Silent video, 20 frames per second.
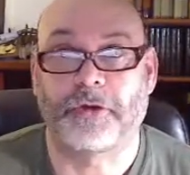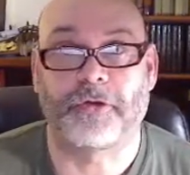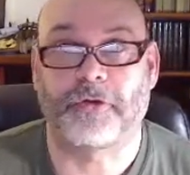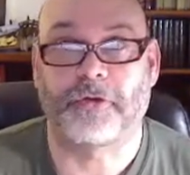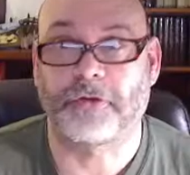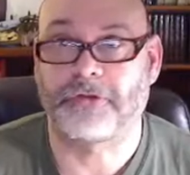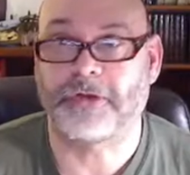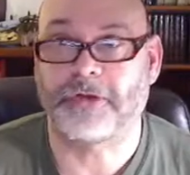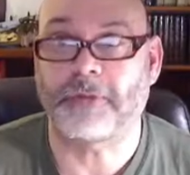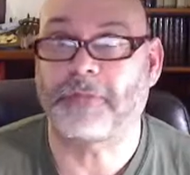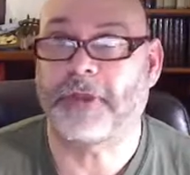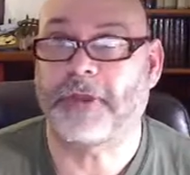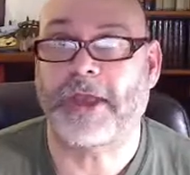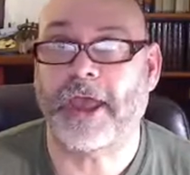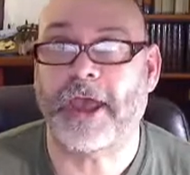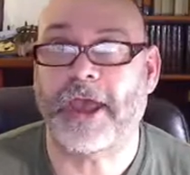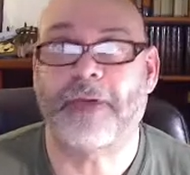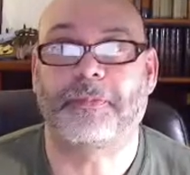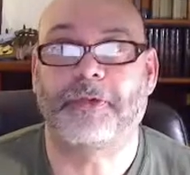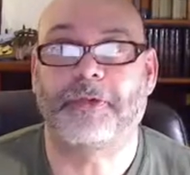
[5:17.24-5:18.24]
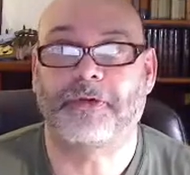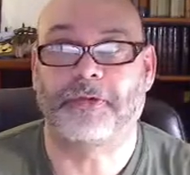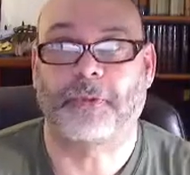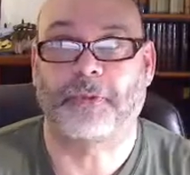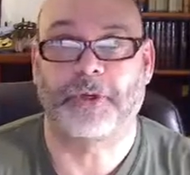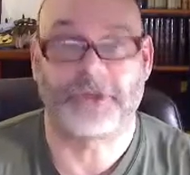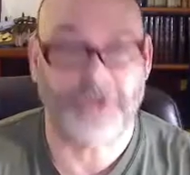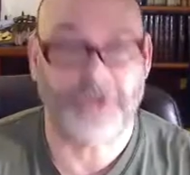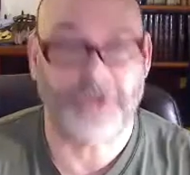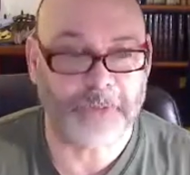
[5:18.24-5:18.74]
Something happens and
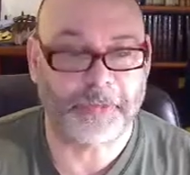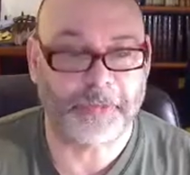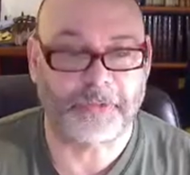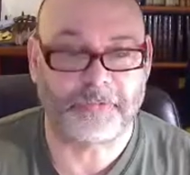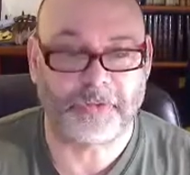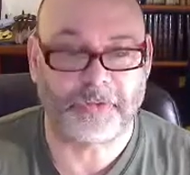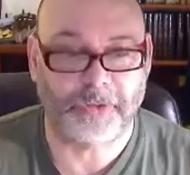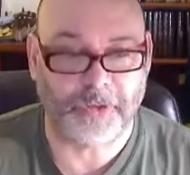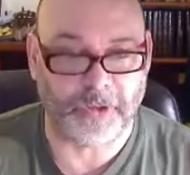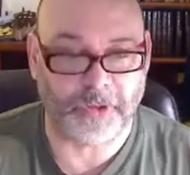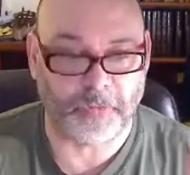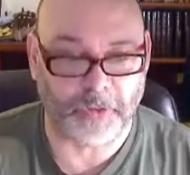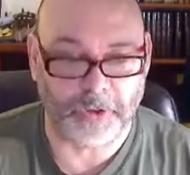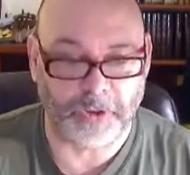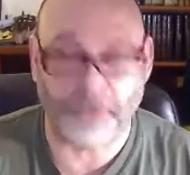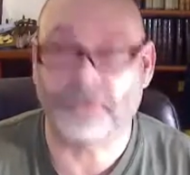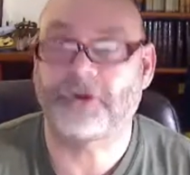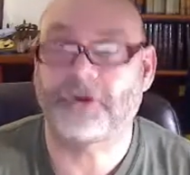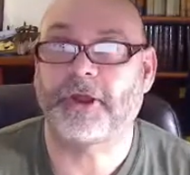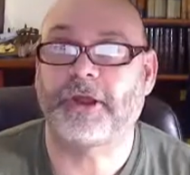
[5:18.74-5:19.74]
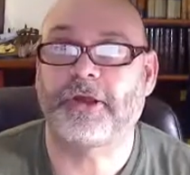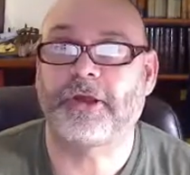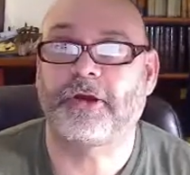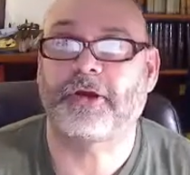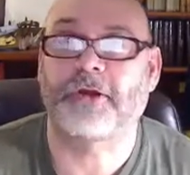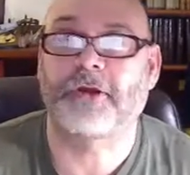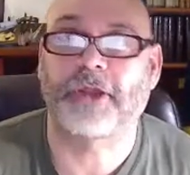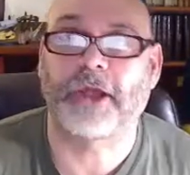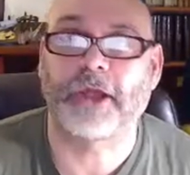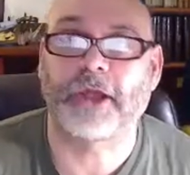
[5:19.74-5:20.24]
we drop everything and we go take care
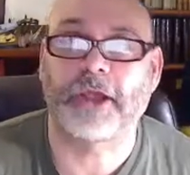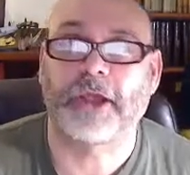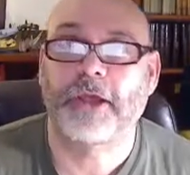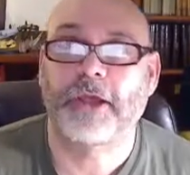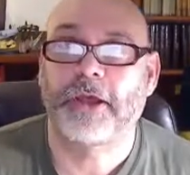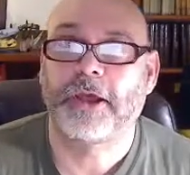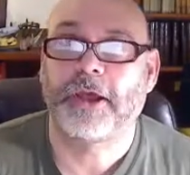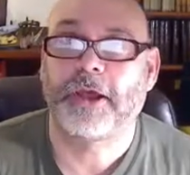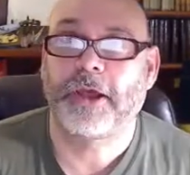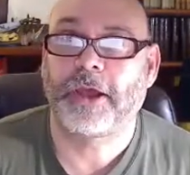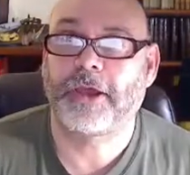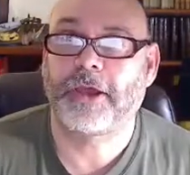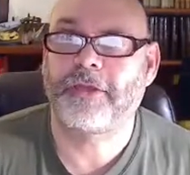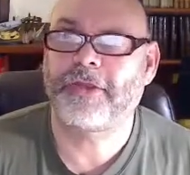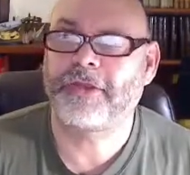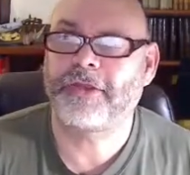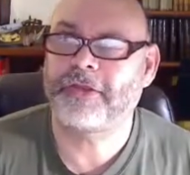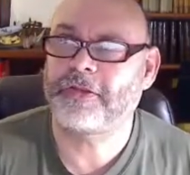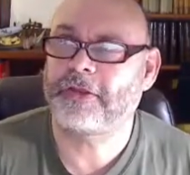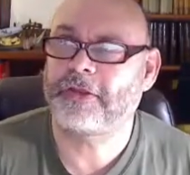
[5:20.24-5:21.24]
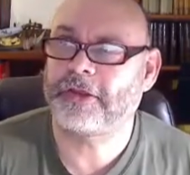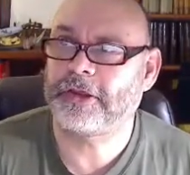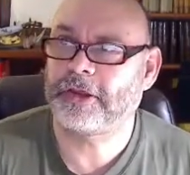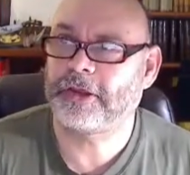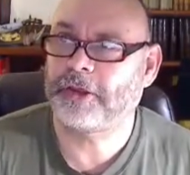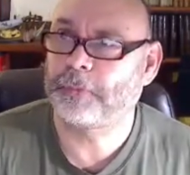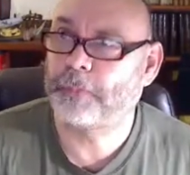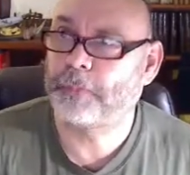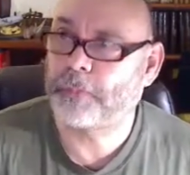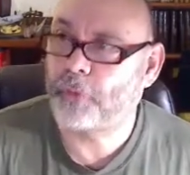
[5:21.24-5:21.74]
of that. And then the
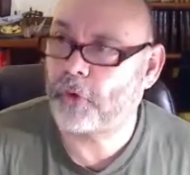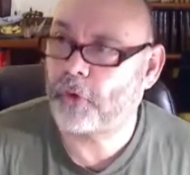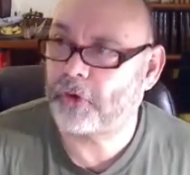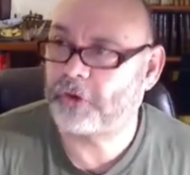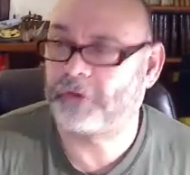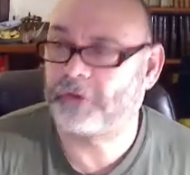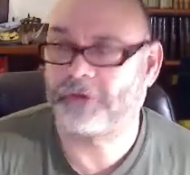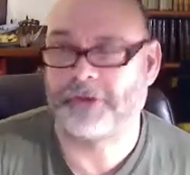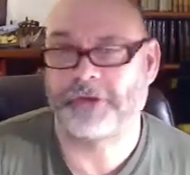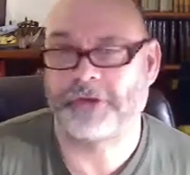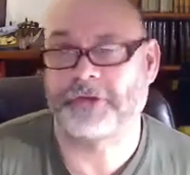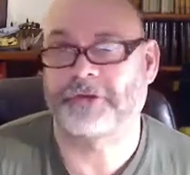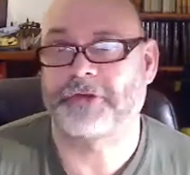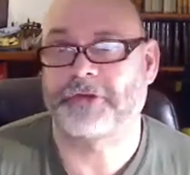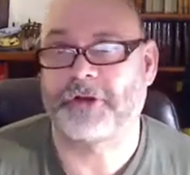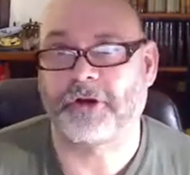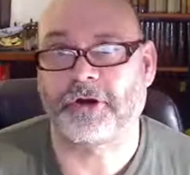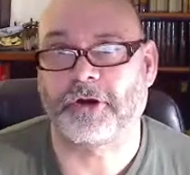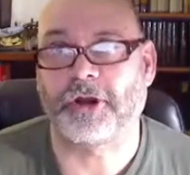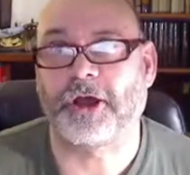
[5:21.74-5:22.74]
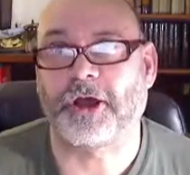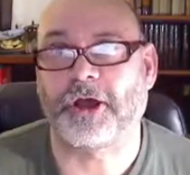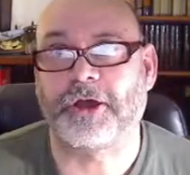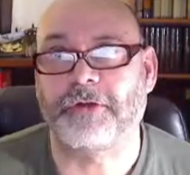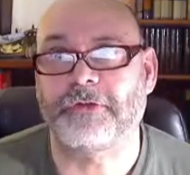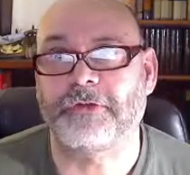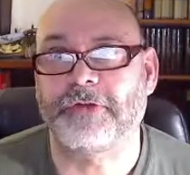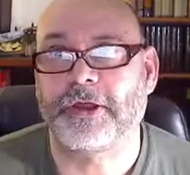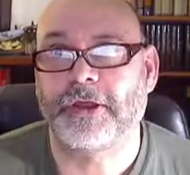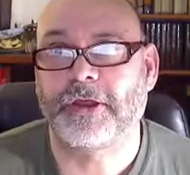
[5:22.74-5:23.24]
important things in our
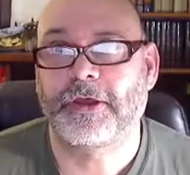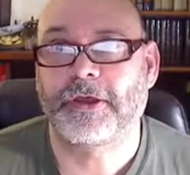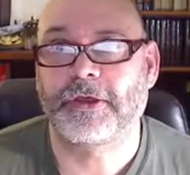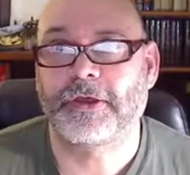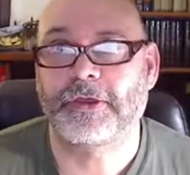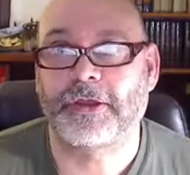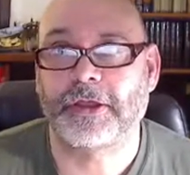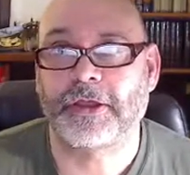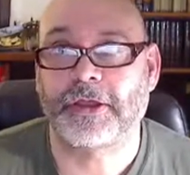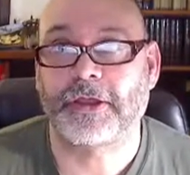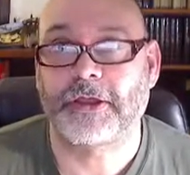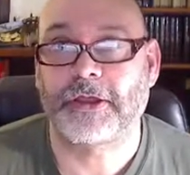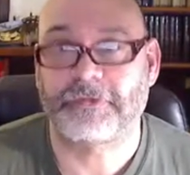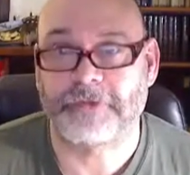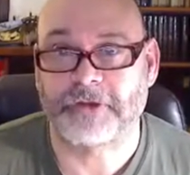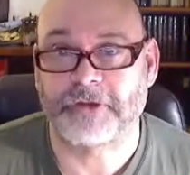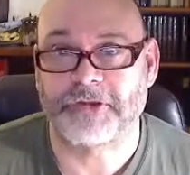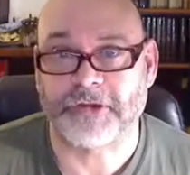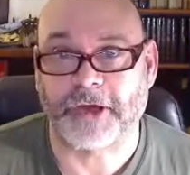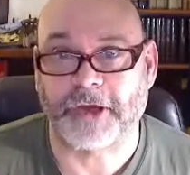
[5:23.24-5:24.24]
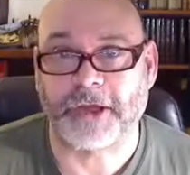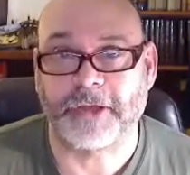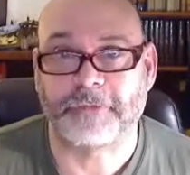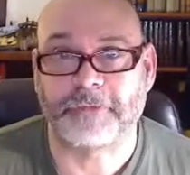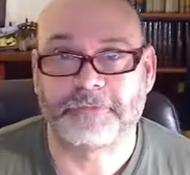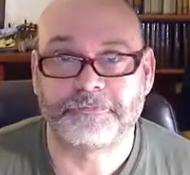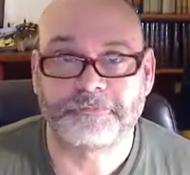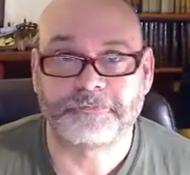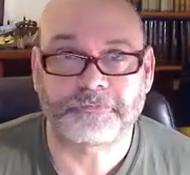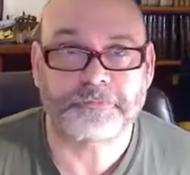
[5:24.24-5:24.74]
lives get left aside.
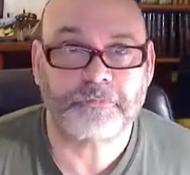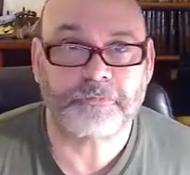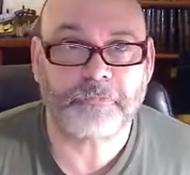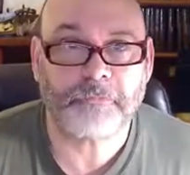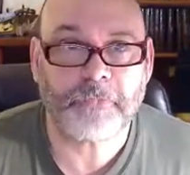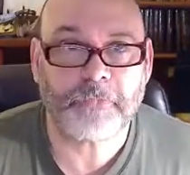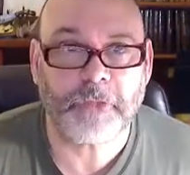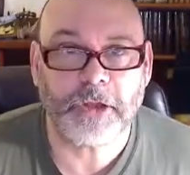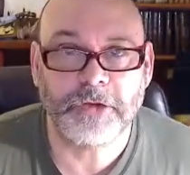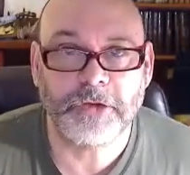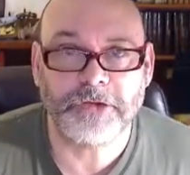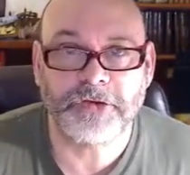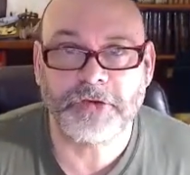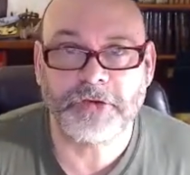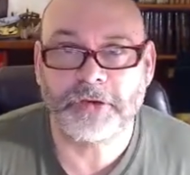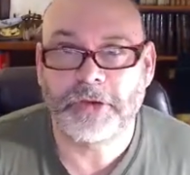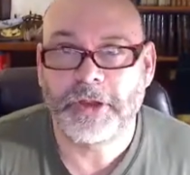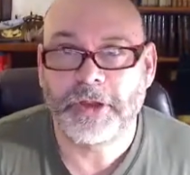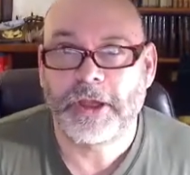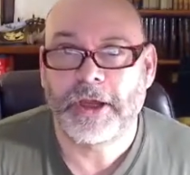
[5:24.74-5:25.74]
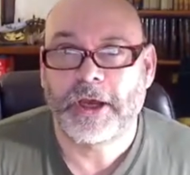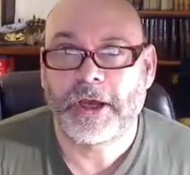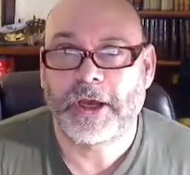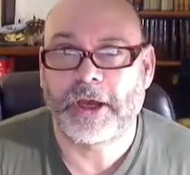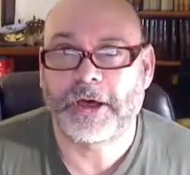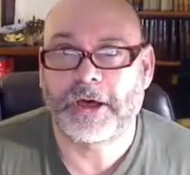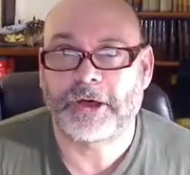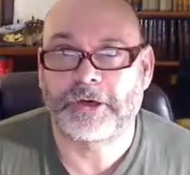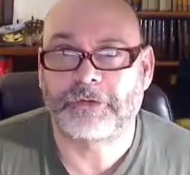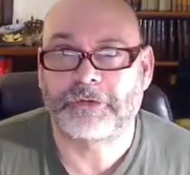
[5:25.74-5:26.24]
So
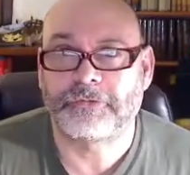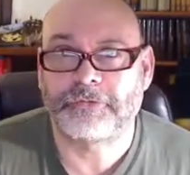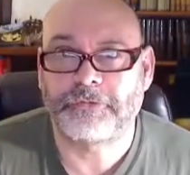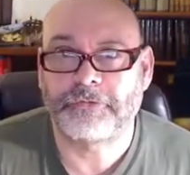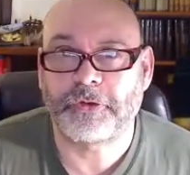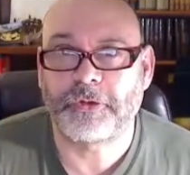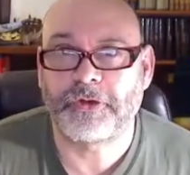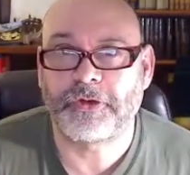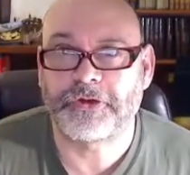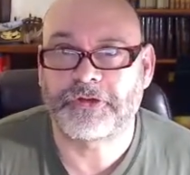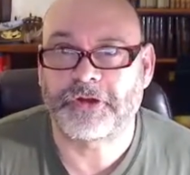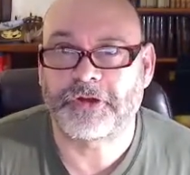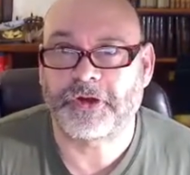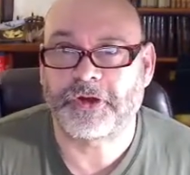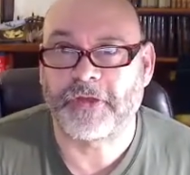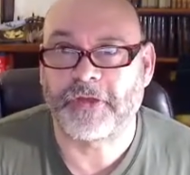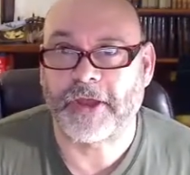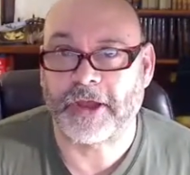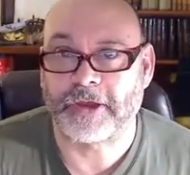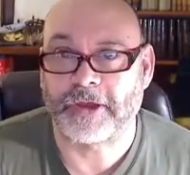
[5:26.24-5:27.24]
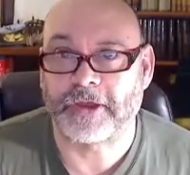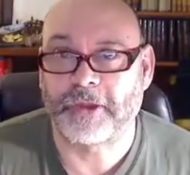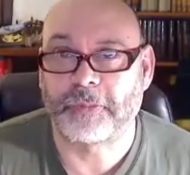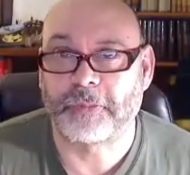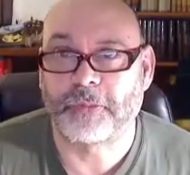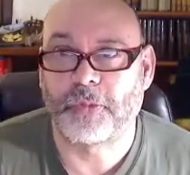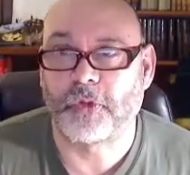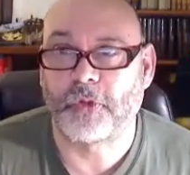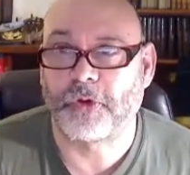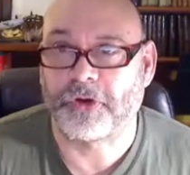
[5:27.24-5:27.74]
focus on that
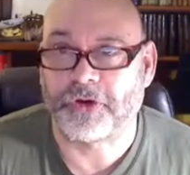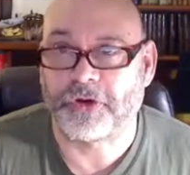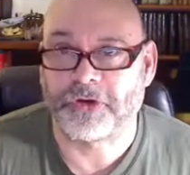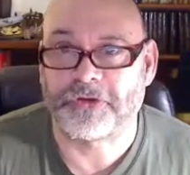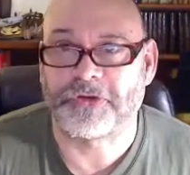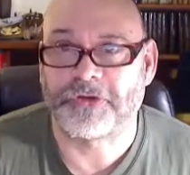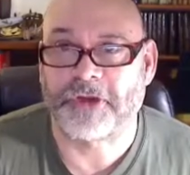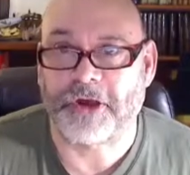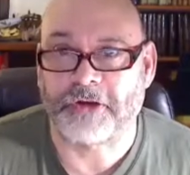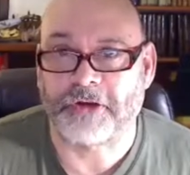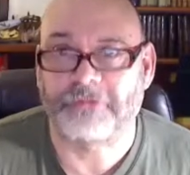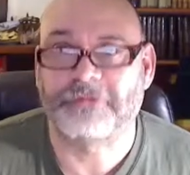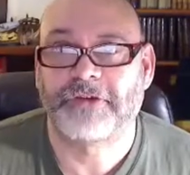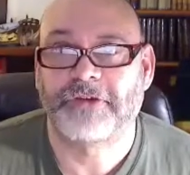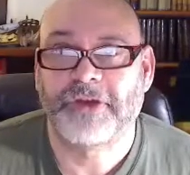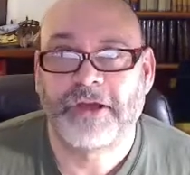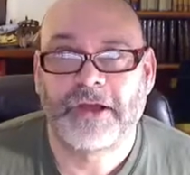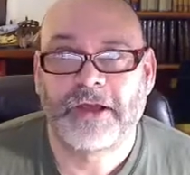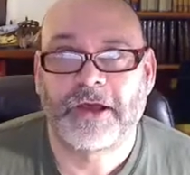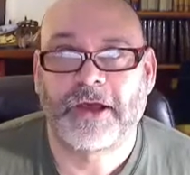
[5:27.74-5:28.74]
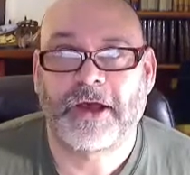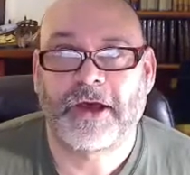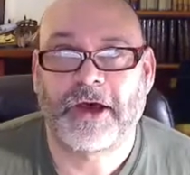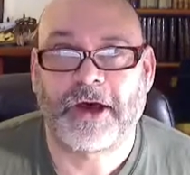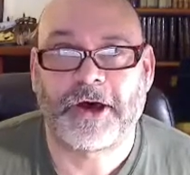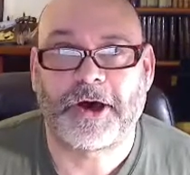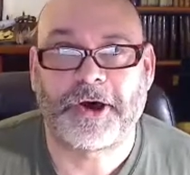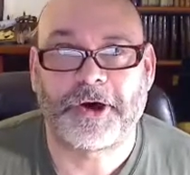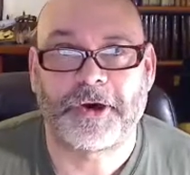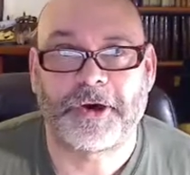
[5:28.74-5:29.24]
important stuff.
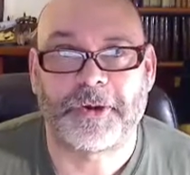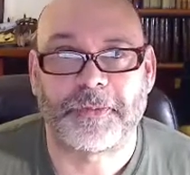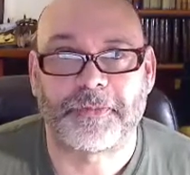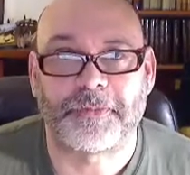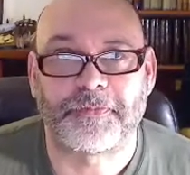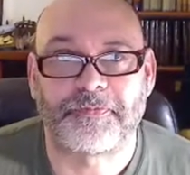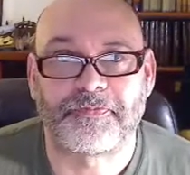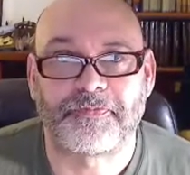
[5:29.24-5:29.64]
And